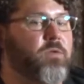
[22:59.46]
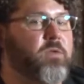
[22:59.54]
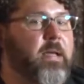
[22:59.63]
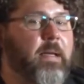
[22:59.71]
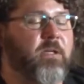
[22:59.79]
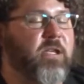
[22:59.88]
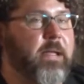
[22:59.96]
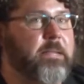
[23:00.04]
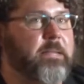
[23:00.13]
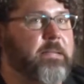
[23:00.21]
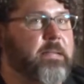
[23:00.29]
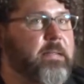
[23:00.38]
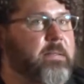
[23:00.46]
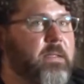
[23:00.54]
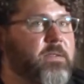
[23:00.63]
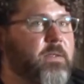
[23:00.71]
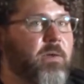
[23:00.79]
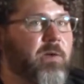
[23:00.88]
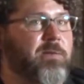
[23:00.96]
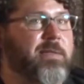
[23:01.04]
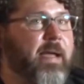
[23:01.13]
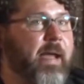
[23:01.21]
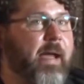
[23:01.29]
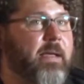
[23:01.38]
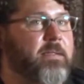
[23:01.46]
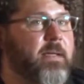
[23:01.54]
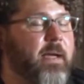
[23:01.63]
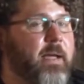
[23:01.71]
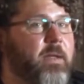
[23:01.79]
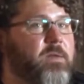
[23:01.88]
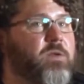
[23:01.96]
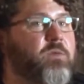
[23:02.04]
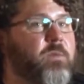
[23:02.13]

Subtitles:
take chances, and it doesn't hurt to ask. I had two